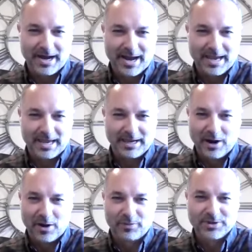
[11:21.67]
Yeah.
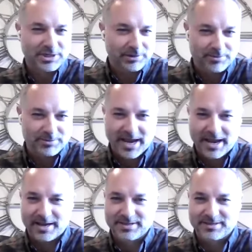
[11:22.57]
You know, the zero
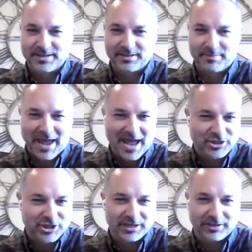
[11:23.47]
days, the, the
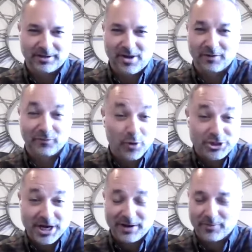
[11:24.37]
patching, the
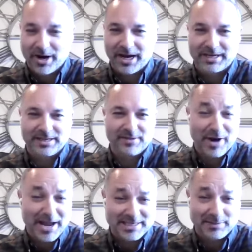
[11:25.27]
log4j right,
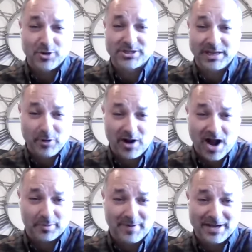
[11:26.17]
the ransomware's
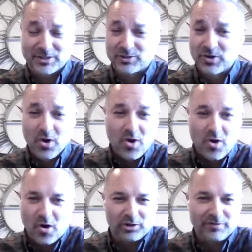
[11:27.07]
email and compromises,
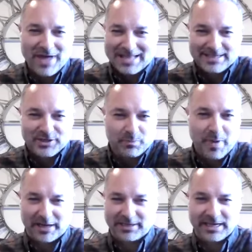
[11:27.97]
all of that's
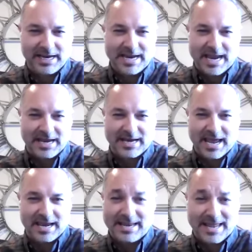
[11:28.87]
expected. And,
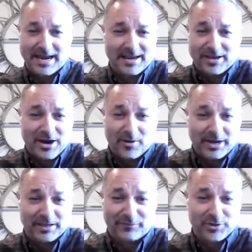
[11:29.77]
and, and that, you
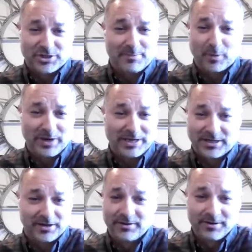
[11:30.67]
know, in the first couple
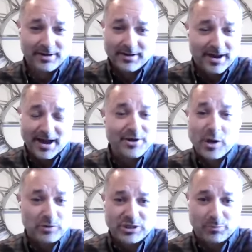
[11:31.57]
weeks here,
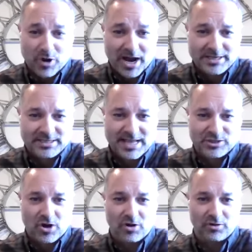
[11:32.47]
uh, no surprise,
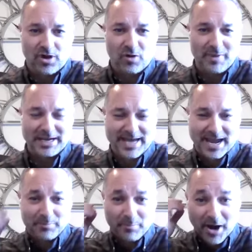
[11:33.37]
that's all, all
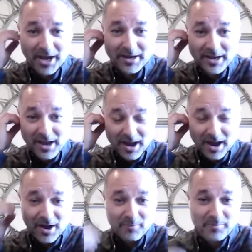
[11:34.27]
maintained. But
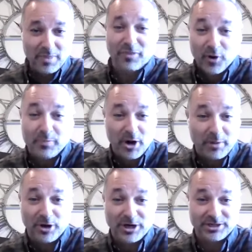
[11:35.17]
um,
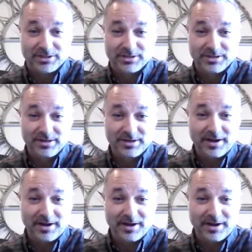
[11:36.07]
third party breaches,